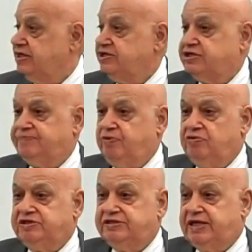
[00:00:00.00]

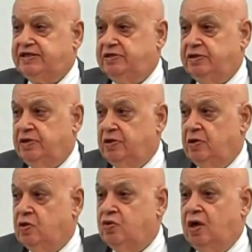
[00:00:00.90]
Suppose that
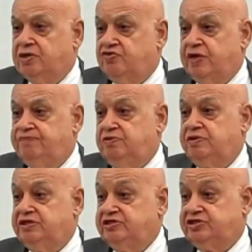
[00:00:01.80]

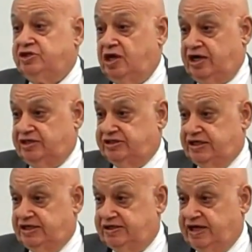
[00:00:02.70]
quadrupled in size
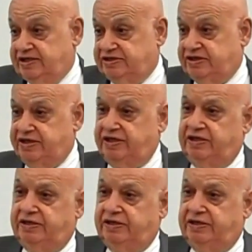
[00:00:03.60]
and intensity,